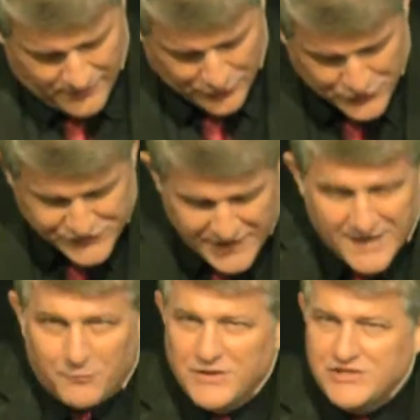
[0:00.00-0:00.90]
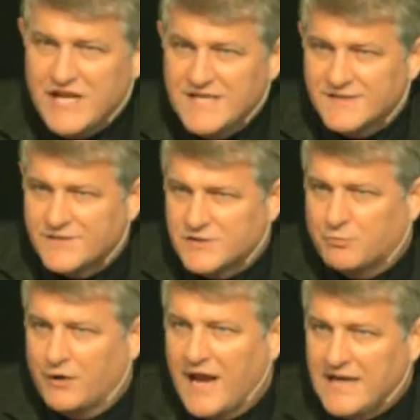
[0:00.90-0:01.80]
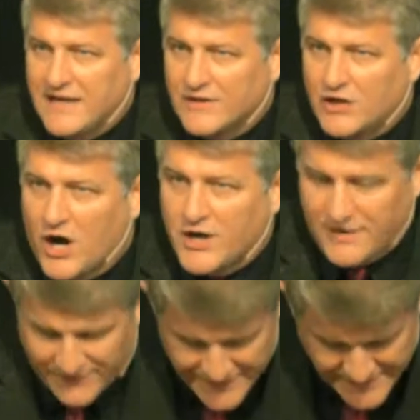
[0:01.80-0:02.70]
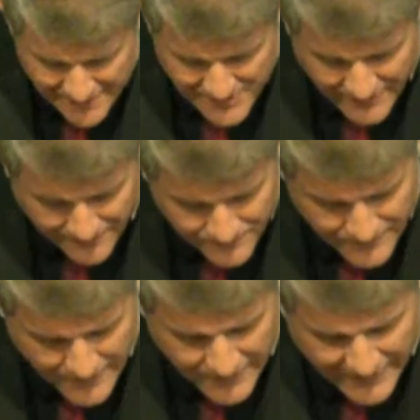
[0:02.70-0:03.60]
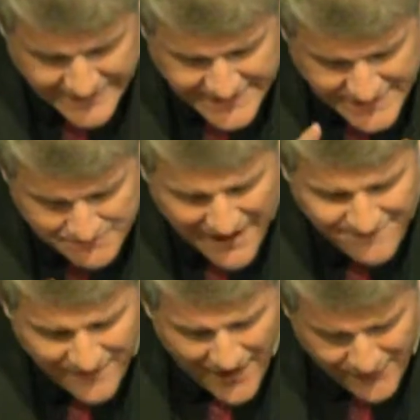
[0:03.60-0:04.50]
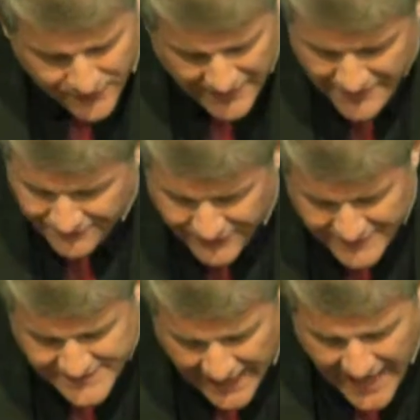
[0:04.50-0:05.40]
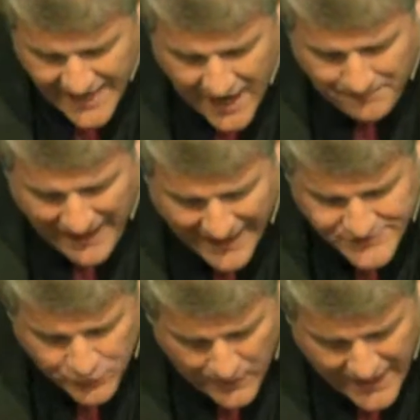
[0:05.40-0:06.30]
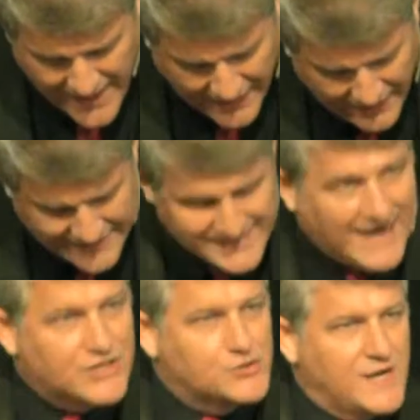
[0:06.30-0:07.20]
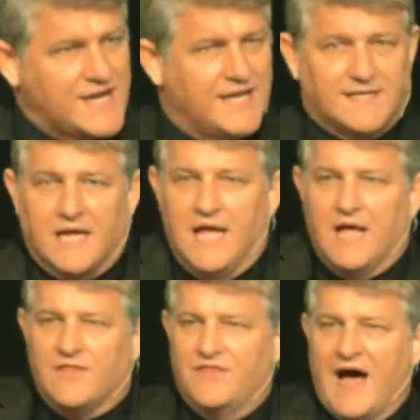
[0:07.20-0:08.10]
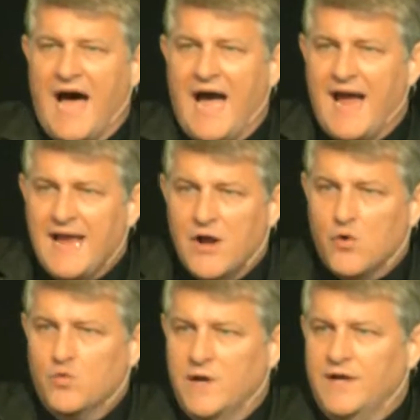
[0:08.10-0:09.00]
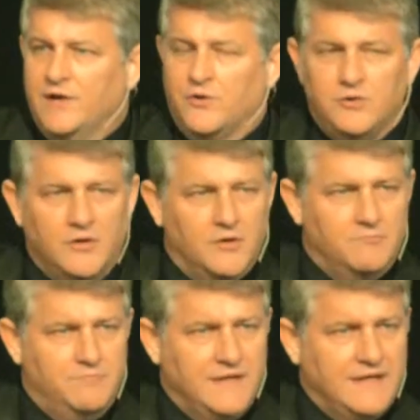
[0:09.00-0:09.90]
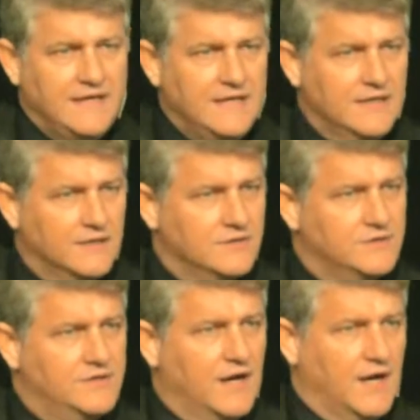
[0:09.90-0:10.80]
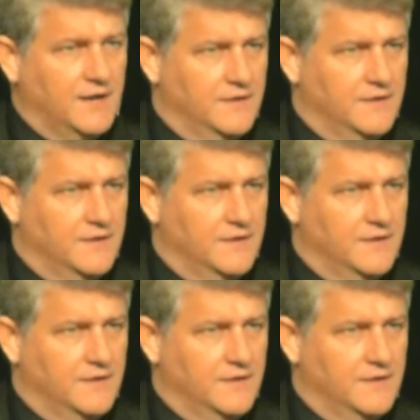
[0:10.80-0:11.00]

You see it when Jesus is praying in the Garden of Gethsemane. He says, My Father, if this cannot pass away unless I drink it, thy will be done.